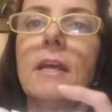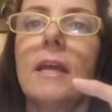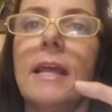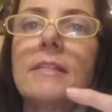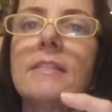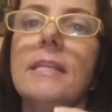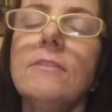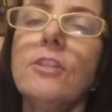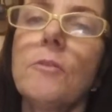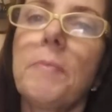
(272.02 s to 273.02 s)
It's
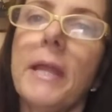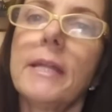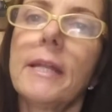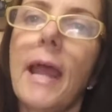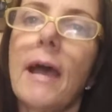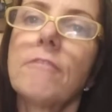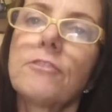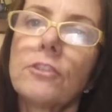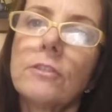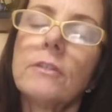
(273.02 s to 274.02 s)
easier to paint it
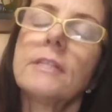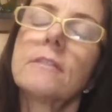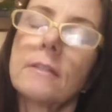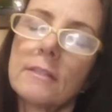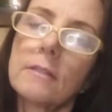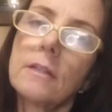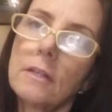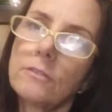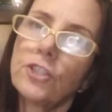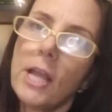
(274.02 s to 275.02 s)
after. It's a
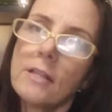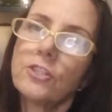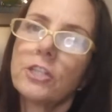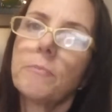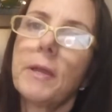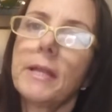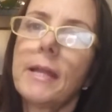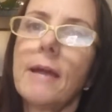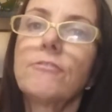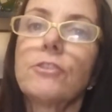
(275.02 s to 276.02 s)
little challenging to paint it
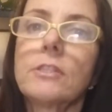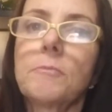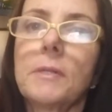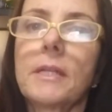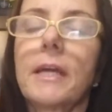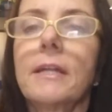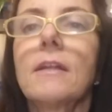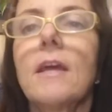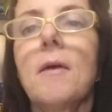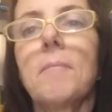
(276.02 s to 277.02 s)
after it's been
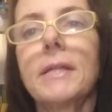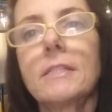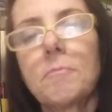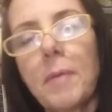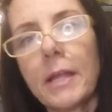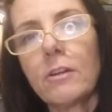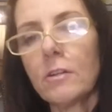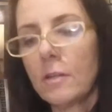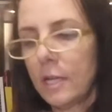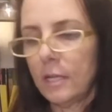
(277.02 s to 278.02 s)
cut, but it's
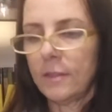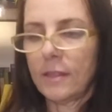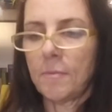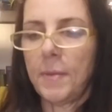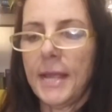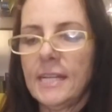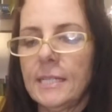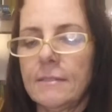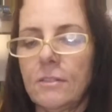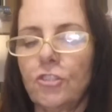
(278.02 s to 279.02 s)
better that the paint
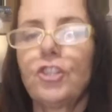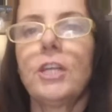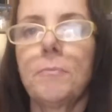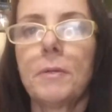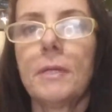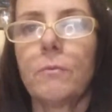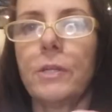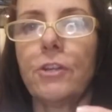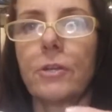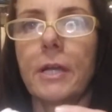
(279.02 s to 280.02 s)
doesn't chip
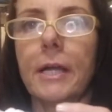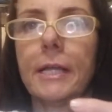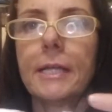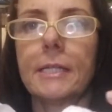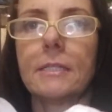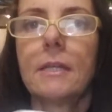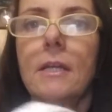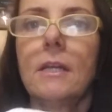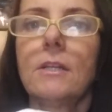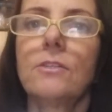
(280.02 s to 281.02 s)
when you're cutting it.
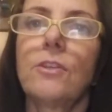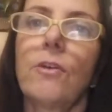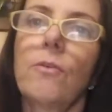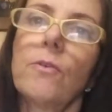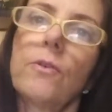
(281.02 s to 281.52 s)
So,